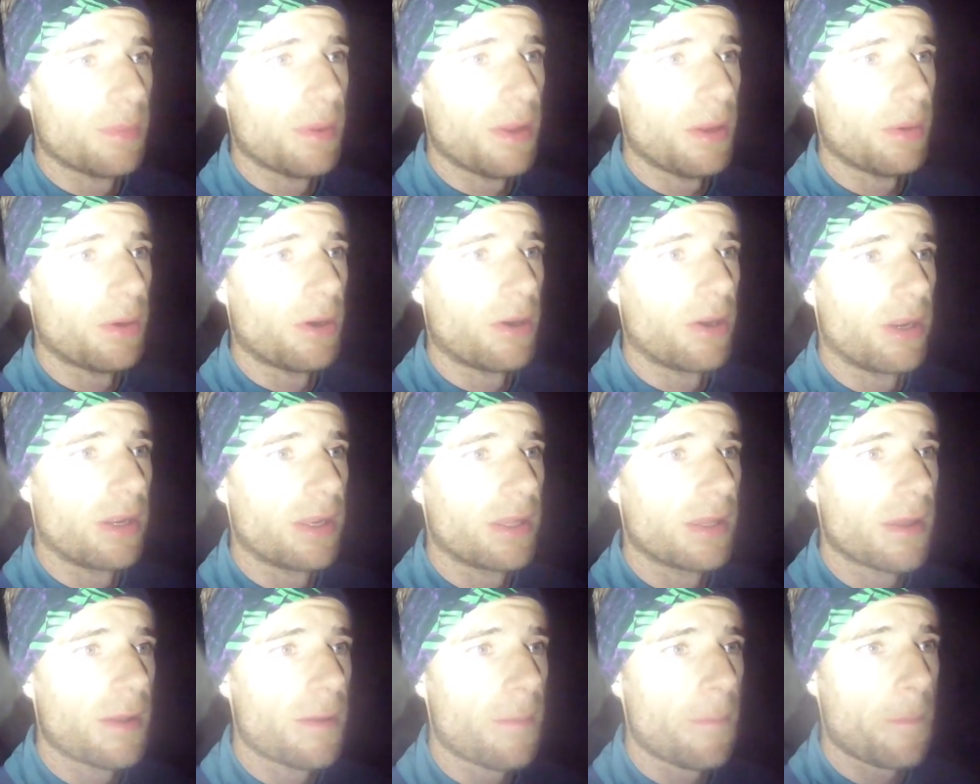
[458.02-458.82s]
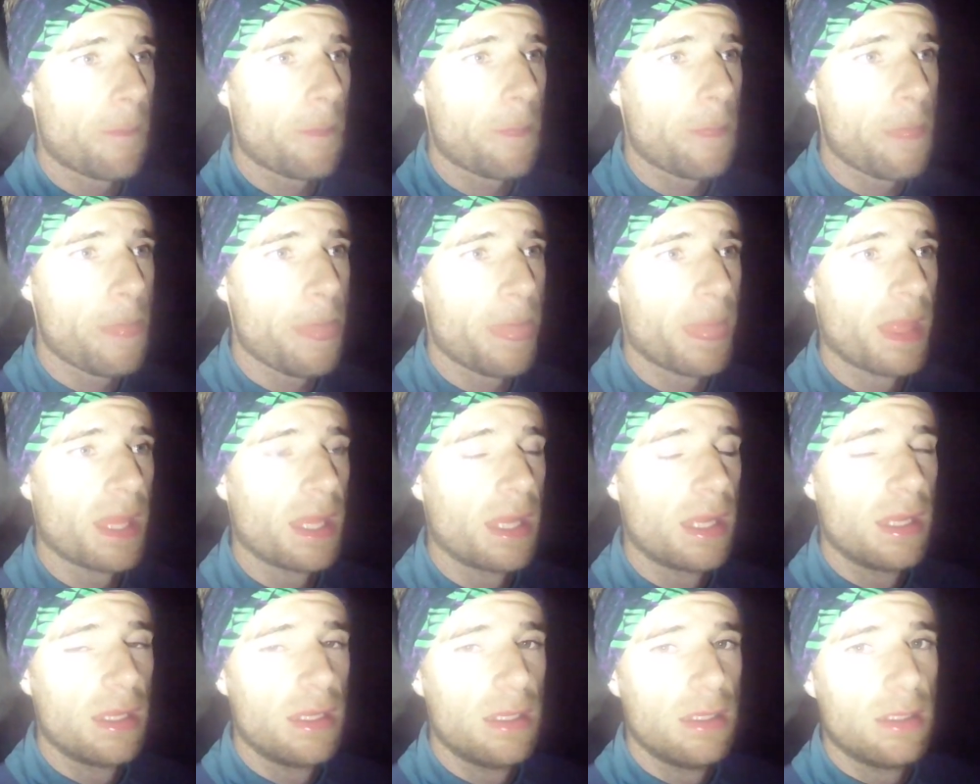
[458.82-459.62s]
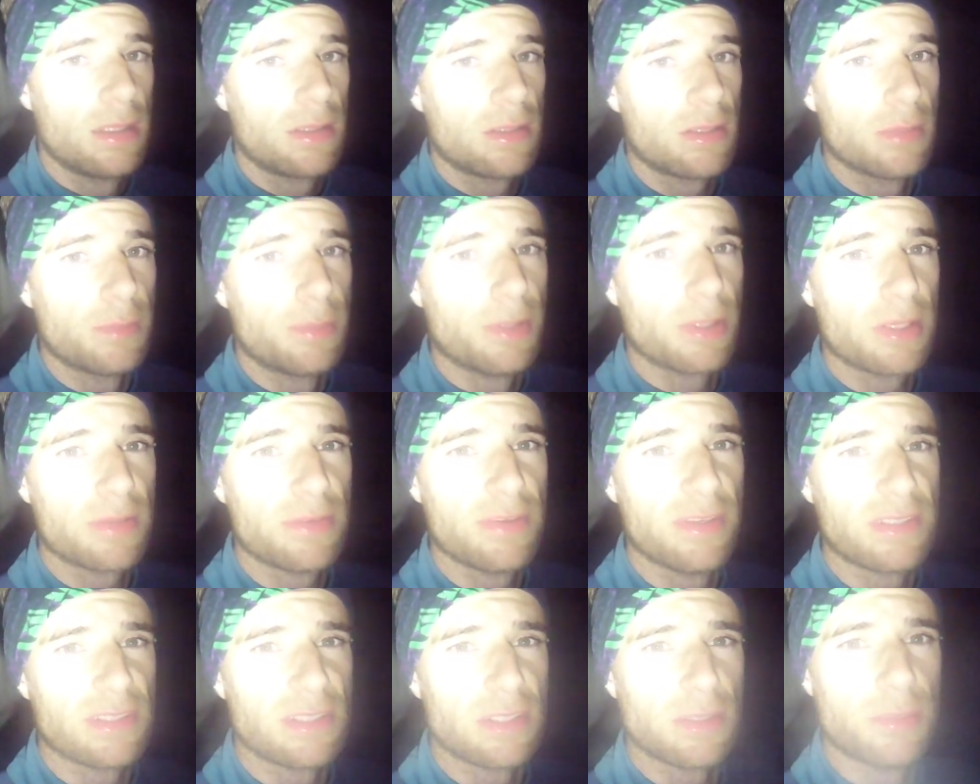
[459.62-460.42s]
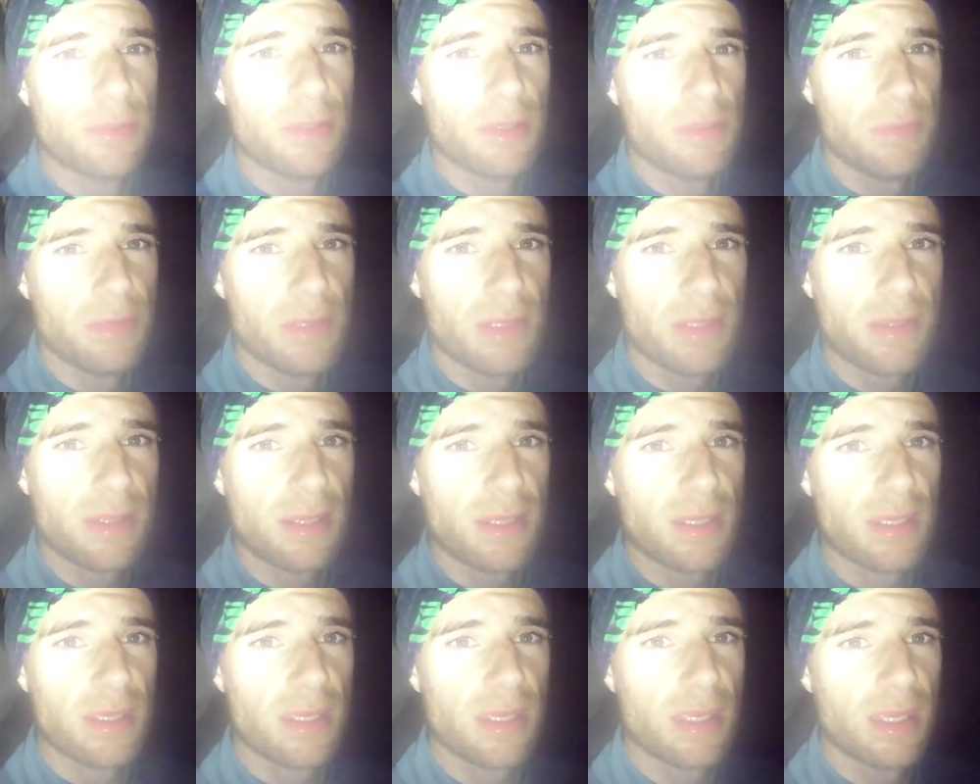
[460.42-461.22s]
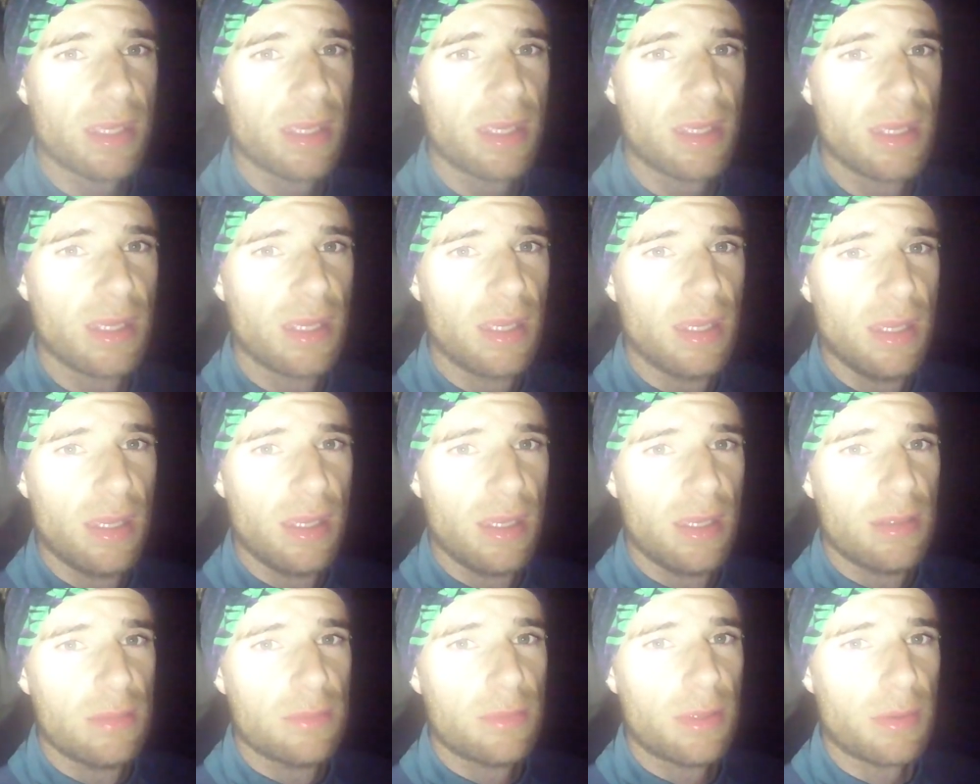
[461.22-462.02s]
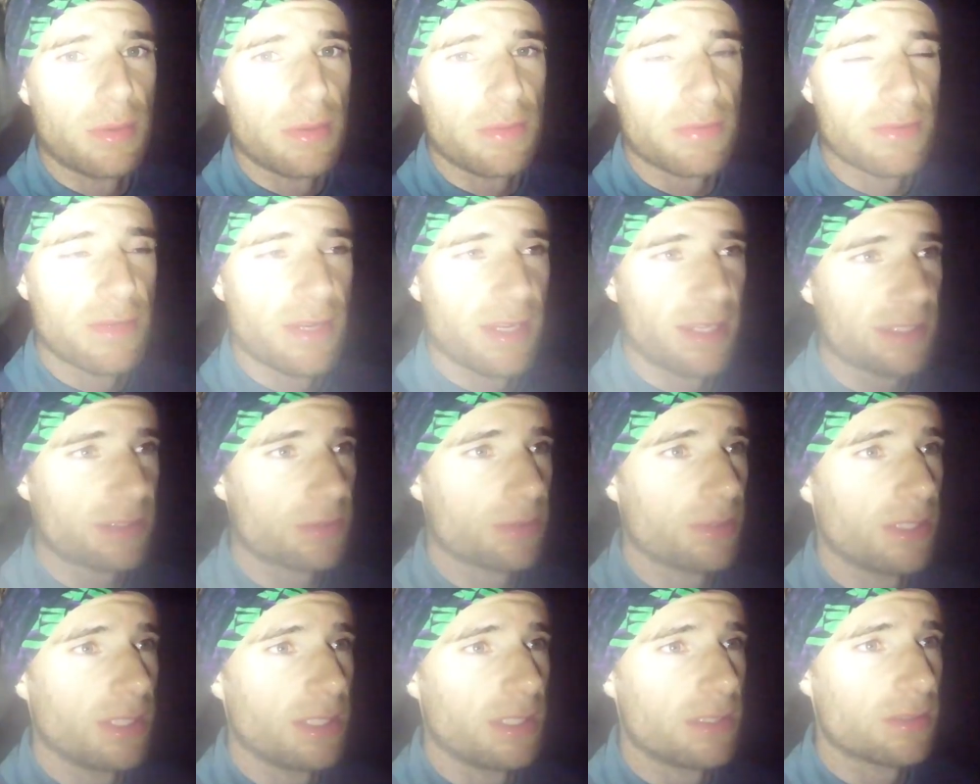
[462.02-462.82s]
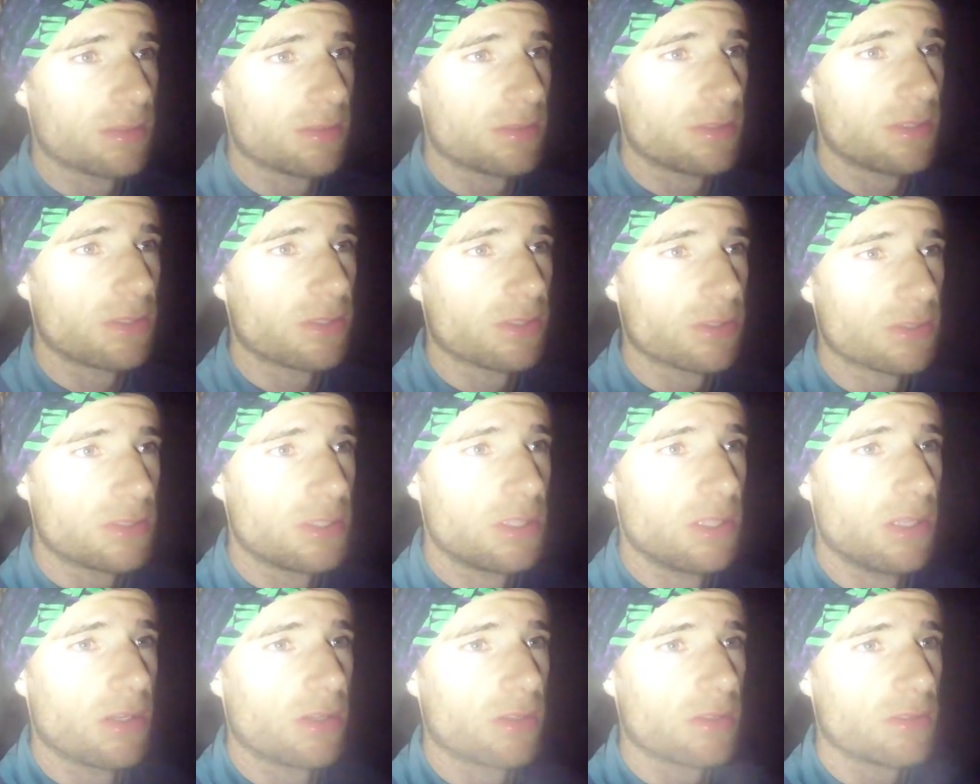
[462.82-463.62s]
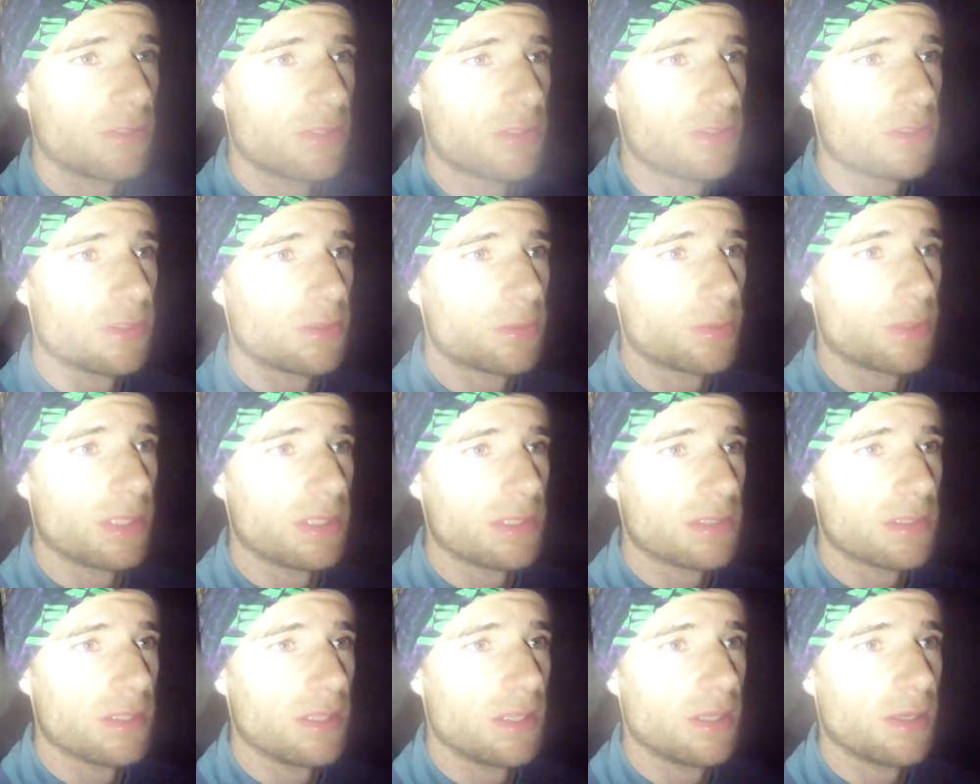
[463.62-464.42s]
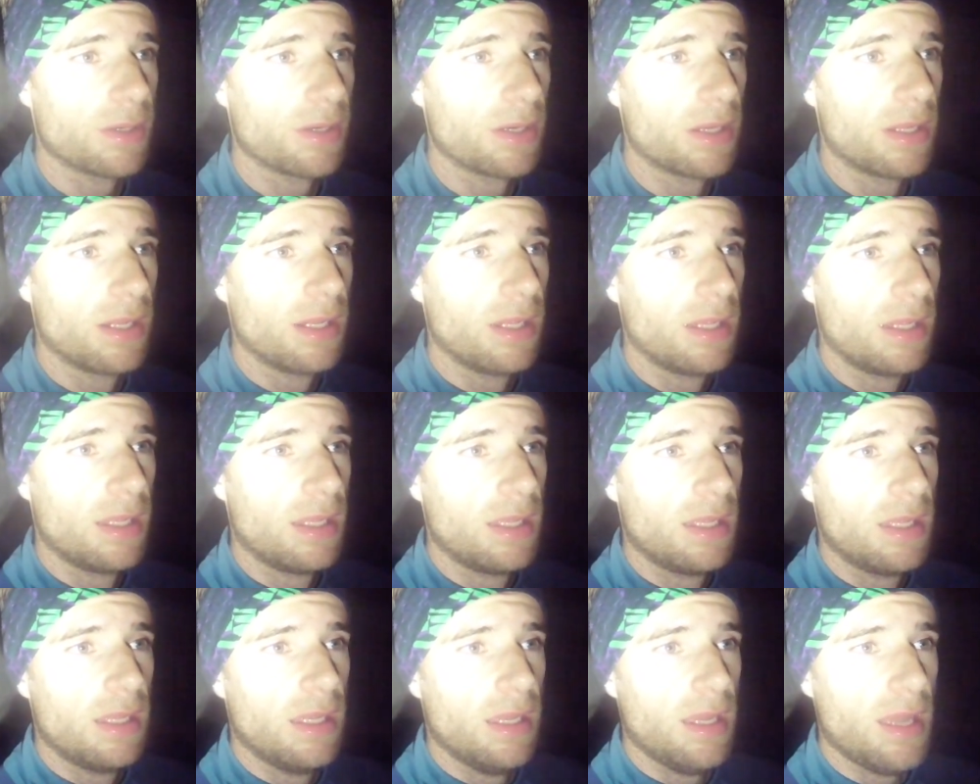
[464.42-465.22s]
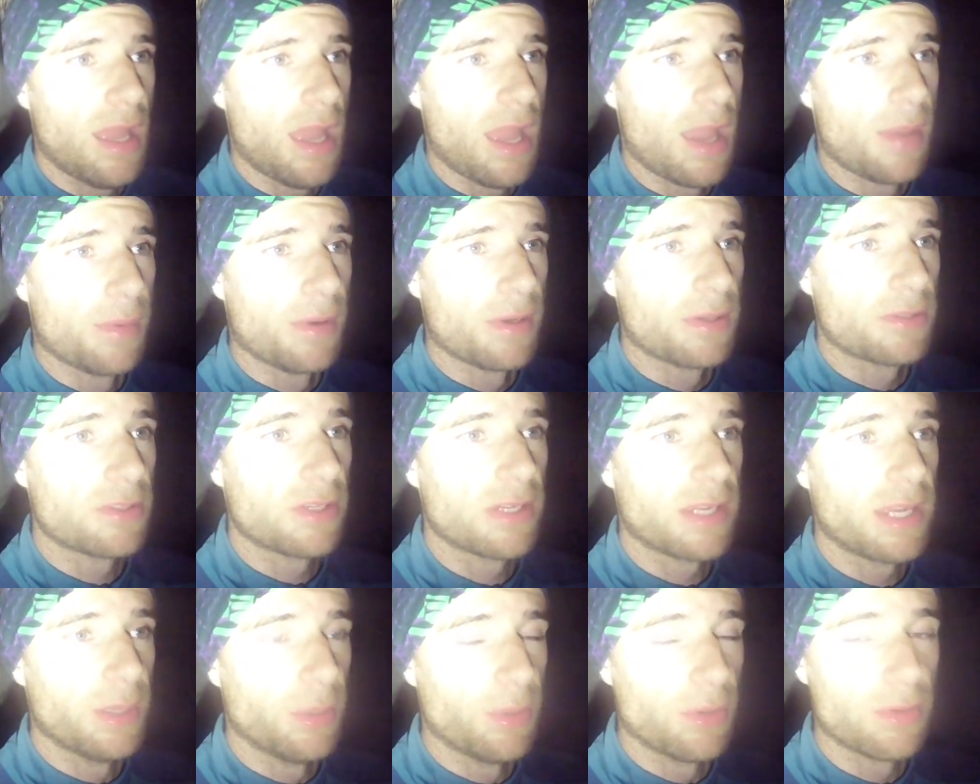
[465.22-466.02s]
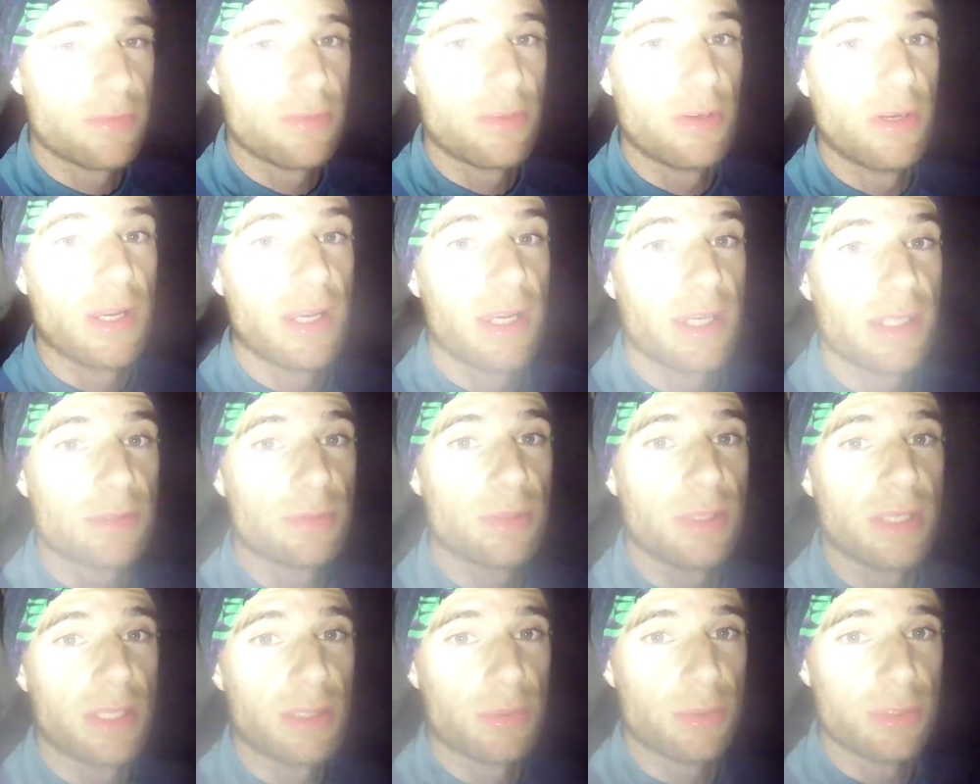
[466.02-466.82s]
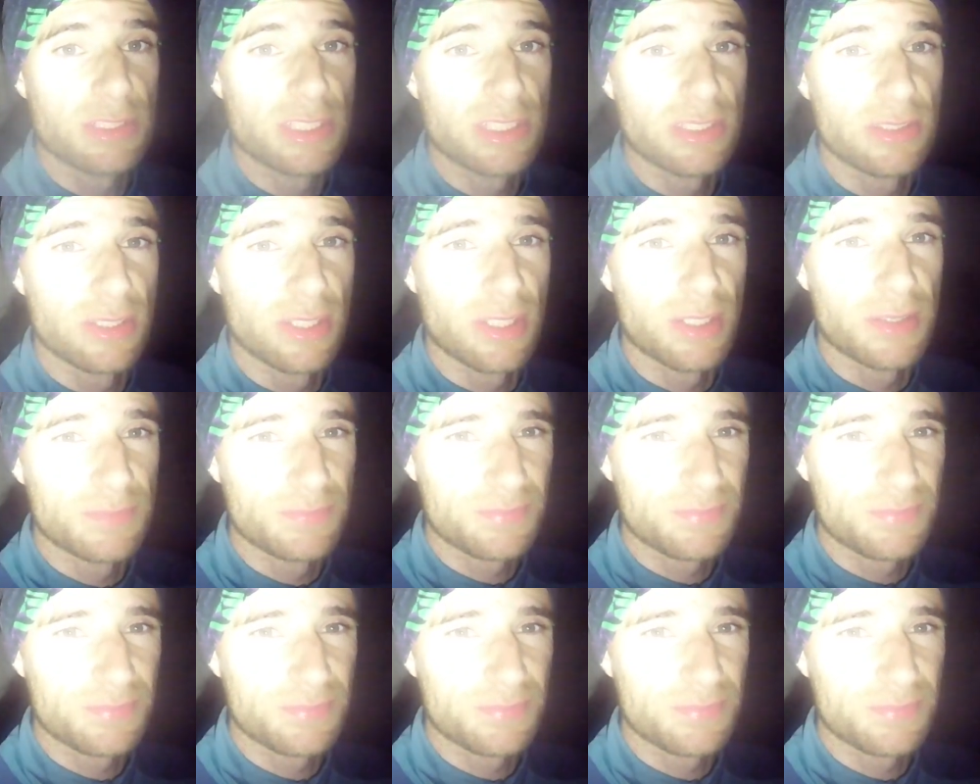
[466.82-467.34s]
a bit worried. Gonna book a physio appointment, I think, probably for next week. So I've still got 2 long runs this week to do, and I'm trying to get one through next week, which is an